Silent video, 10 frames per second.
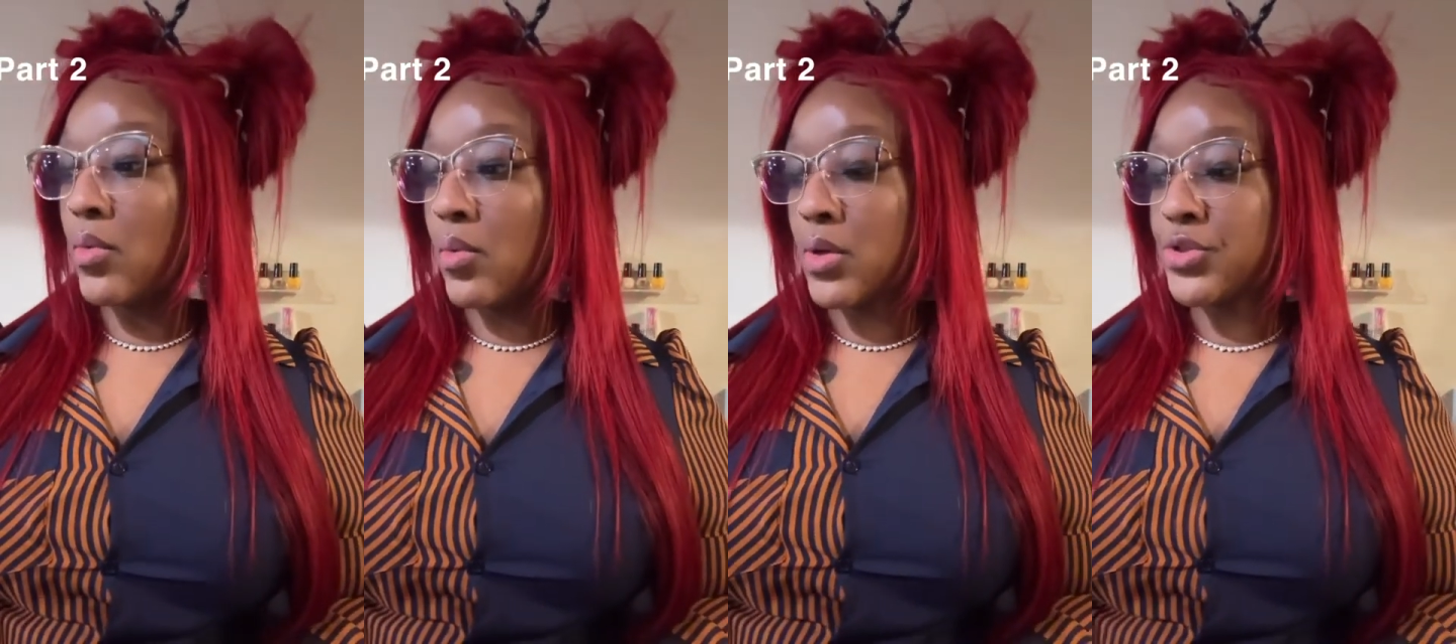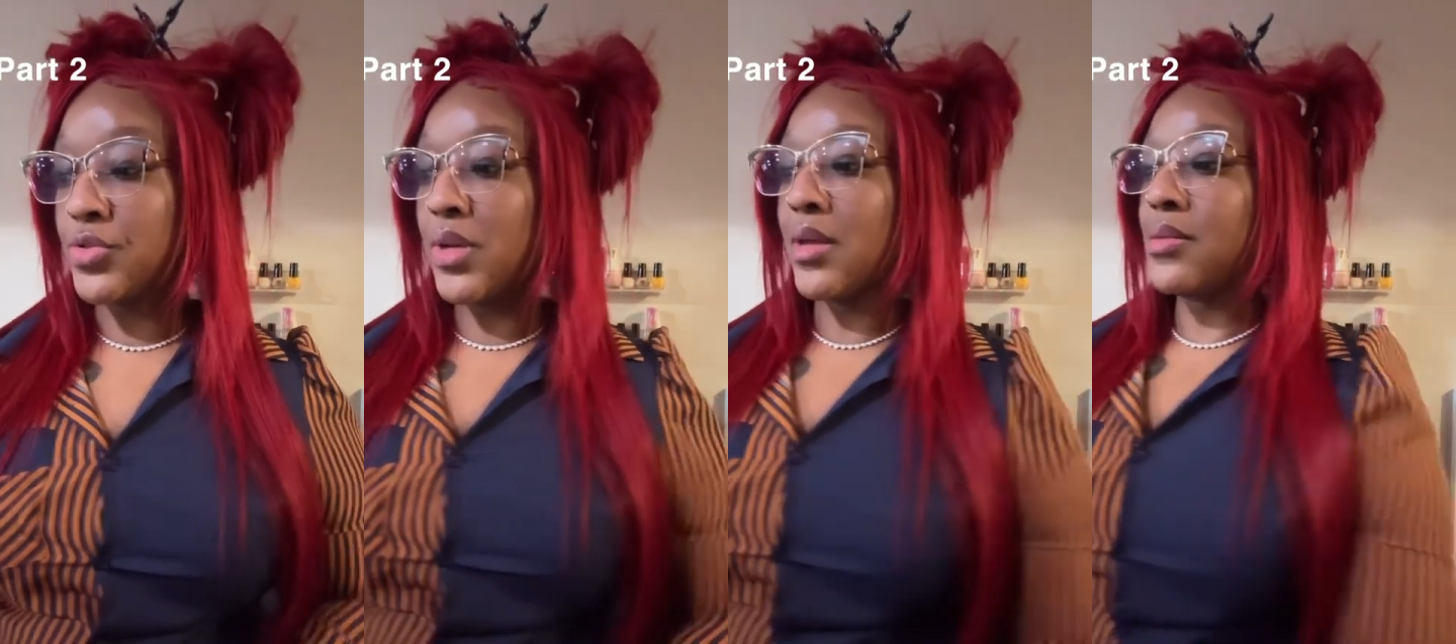once you
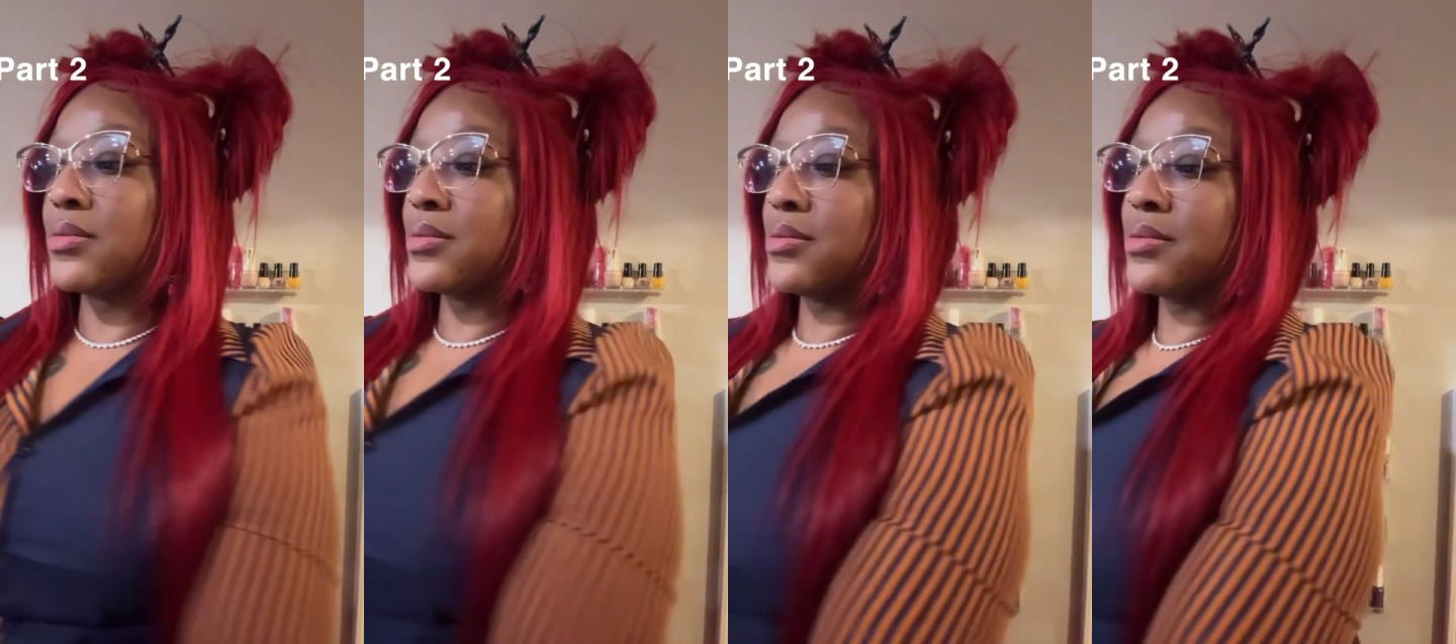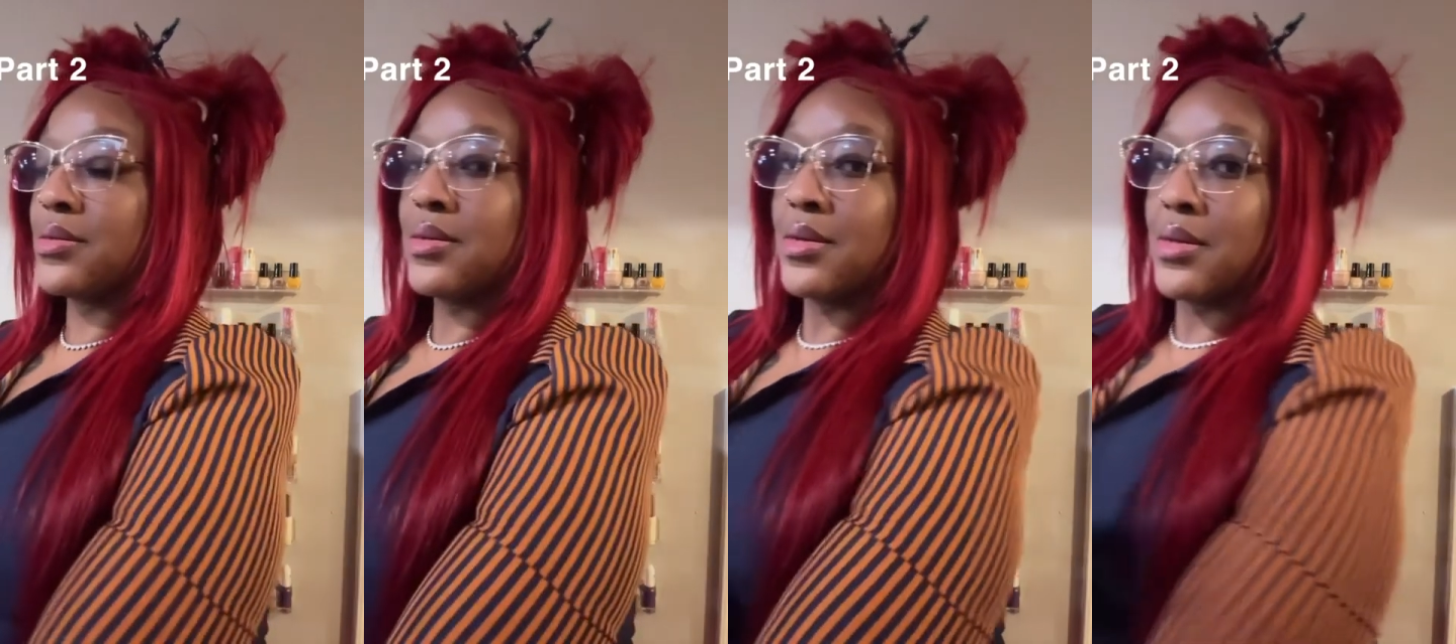get
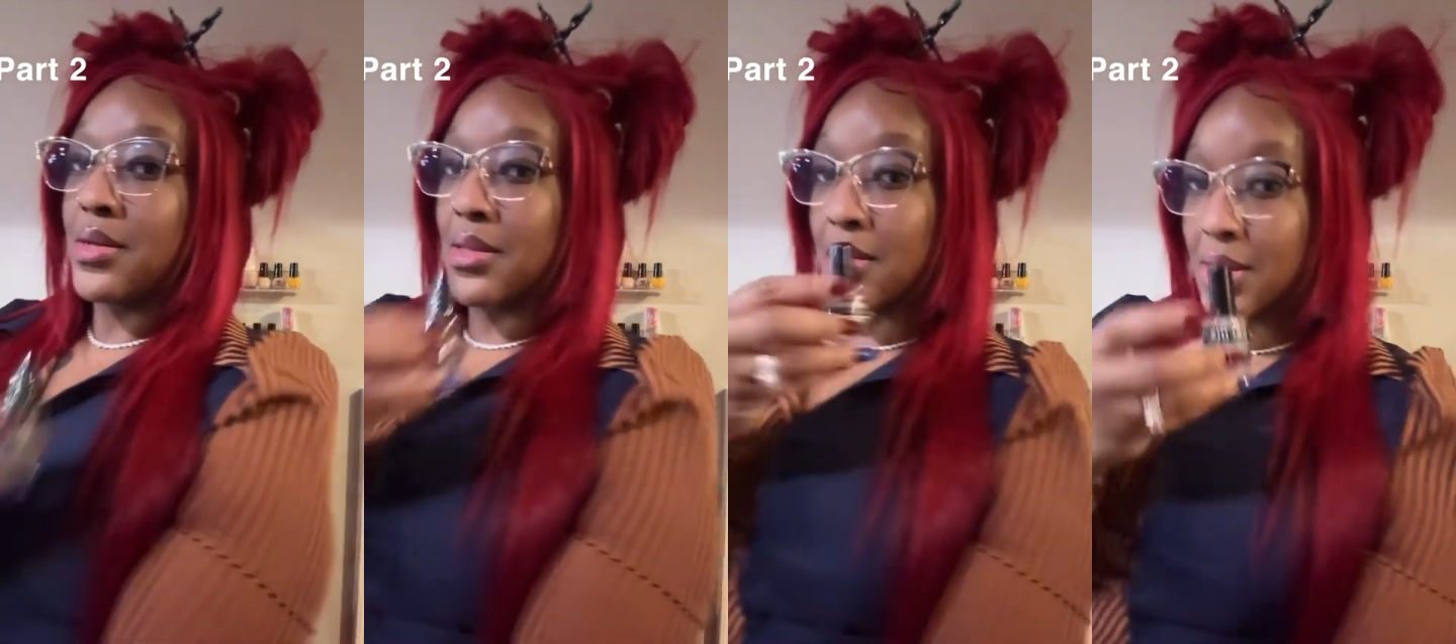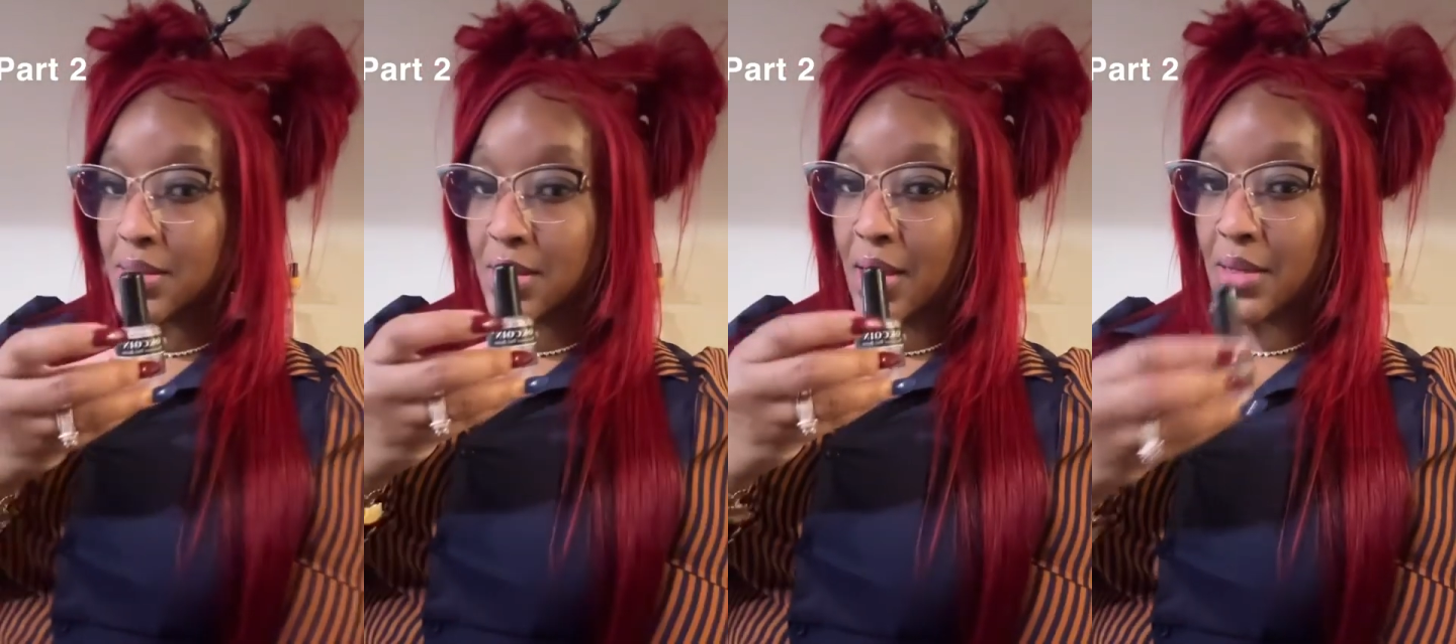this
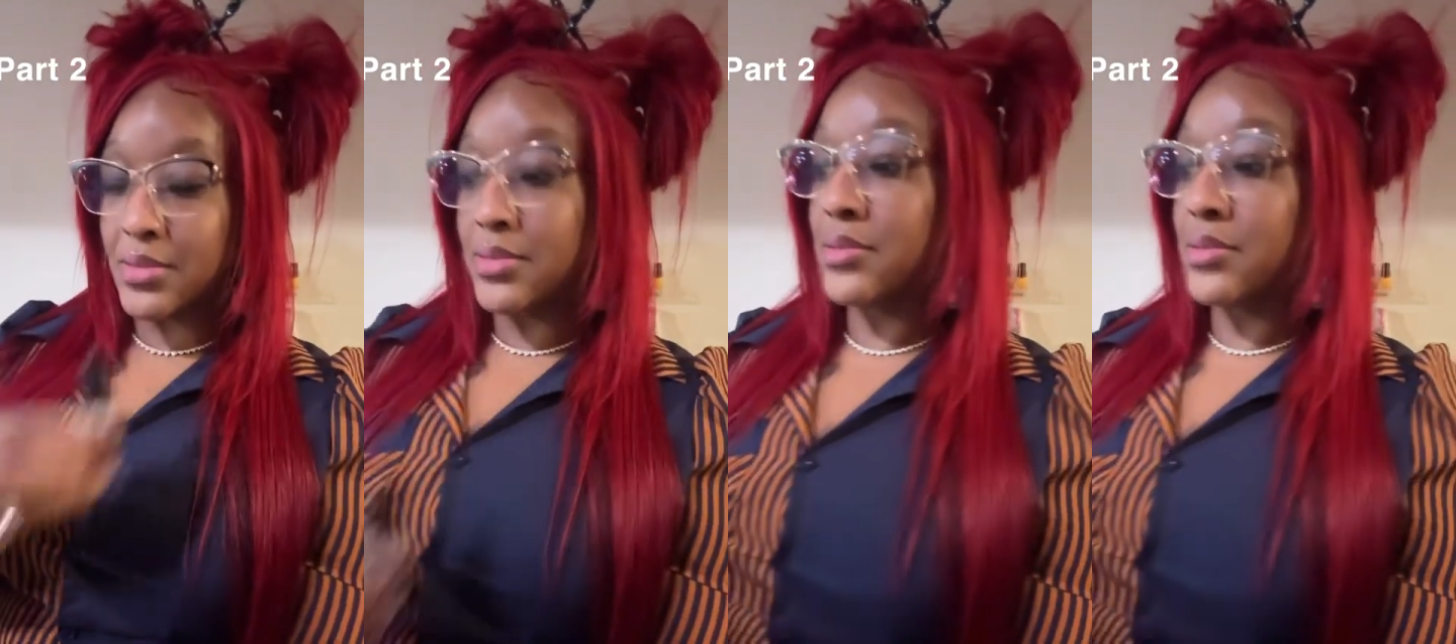on